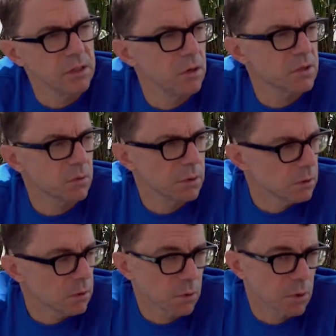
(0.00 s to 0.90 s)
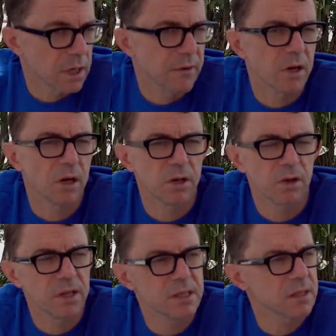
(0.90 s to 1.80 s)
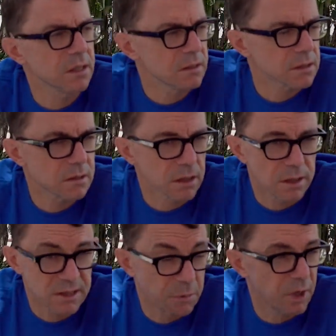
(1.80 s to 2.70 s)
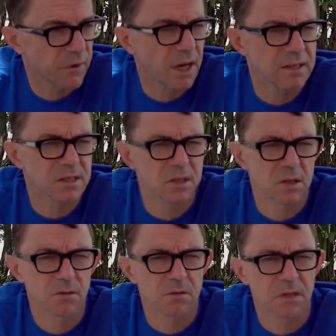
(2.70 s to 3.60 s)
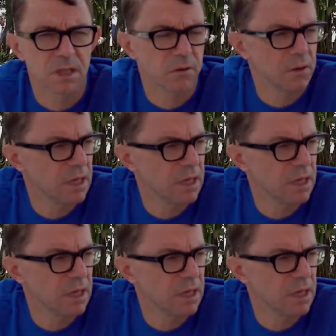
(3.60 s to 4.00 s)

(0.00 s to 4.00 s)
knows or whatever, these things. Some advice: don't give your